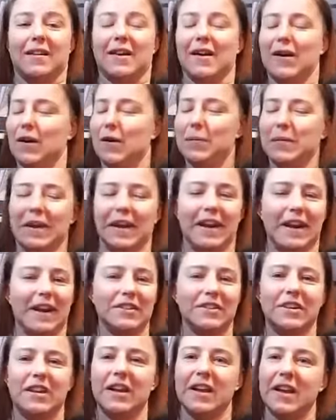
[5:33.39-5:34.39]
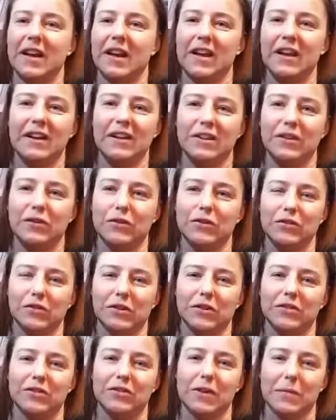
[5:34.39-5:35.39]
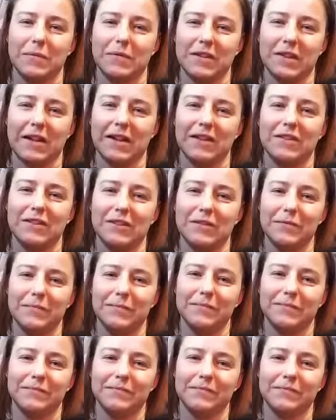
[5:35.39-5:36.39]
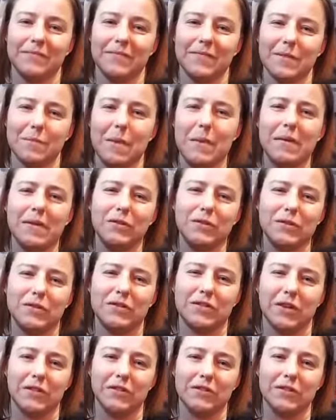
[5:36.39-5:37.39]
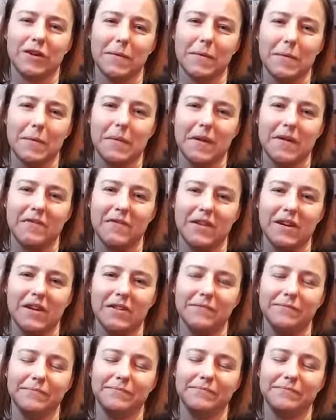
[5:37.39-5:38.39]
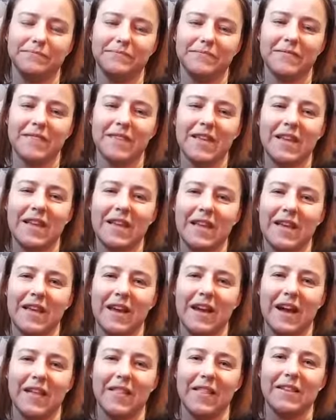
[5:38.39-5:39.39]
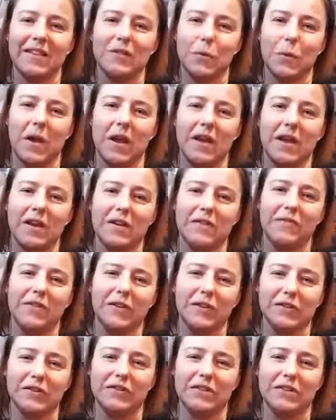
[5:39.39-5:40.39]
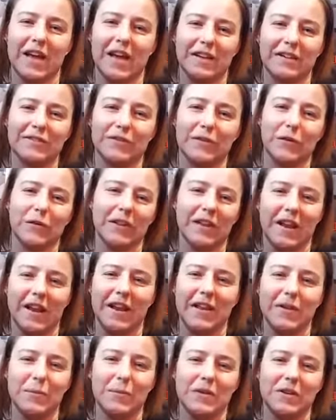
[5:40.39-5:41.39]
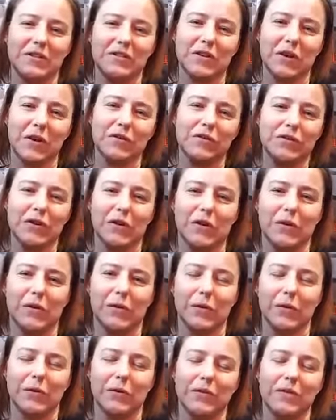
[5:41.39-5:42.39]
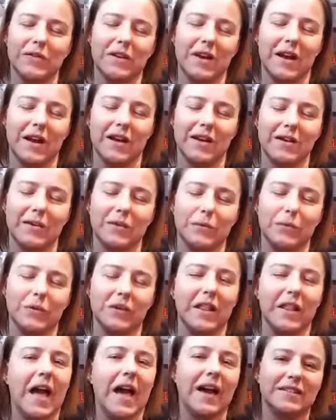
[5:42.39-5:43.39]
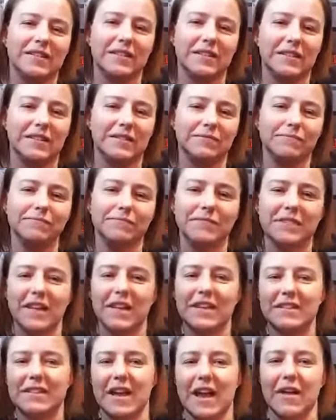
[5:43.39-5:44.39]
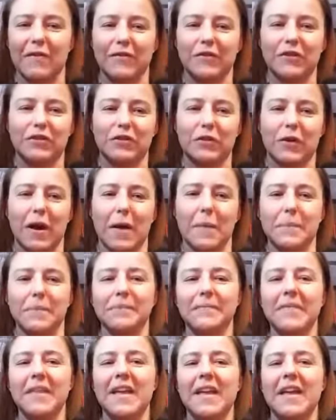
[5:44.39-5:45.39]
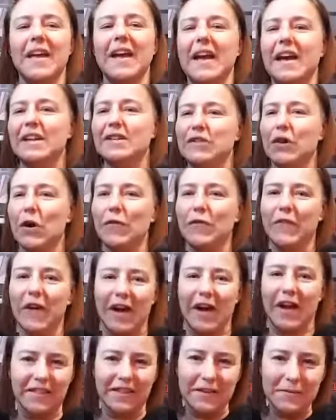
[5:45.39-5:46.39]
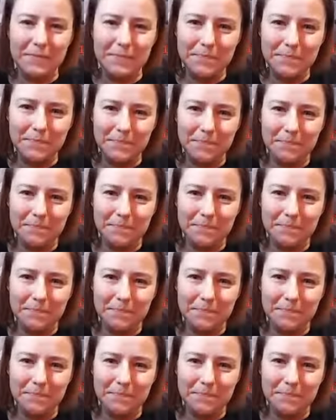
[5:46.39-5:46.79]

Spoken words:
Oh my gosh, I need to do a sugar scrub today too. Maybe I'll do a salt scrub on my feet. I like the way it feels, the exfoliating, but it's also relaxing to have the scrub. So finally,